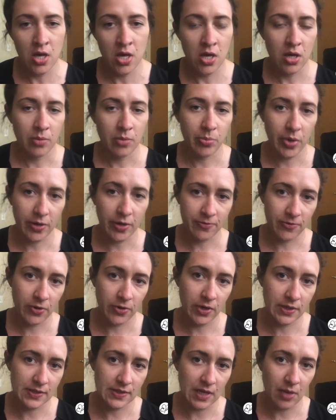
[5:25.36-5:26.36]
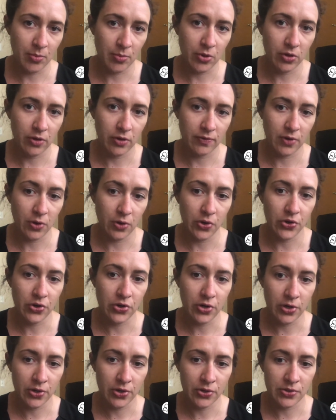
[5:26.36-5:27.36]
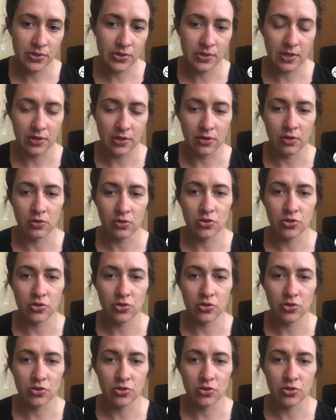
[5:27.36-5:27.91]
But for example, if you're a nurse and your